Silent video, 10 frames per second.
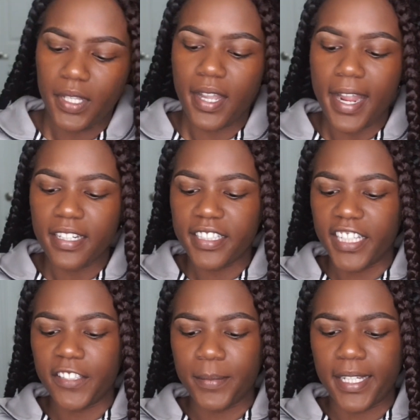It kind of
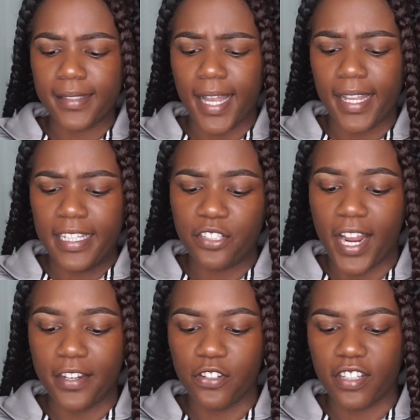gives me anxiety
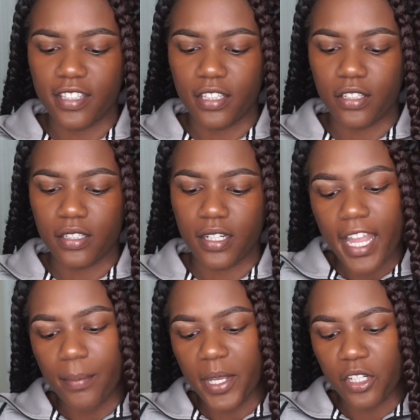trying to do concealers.
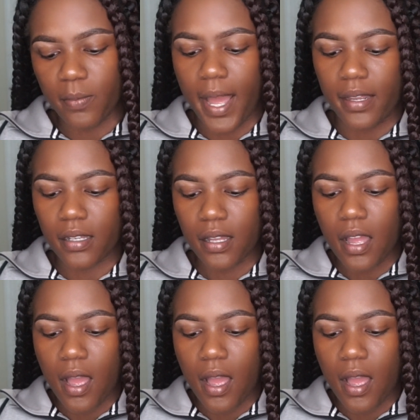Okay, I'm being dramatic.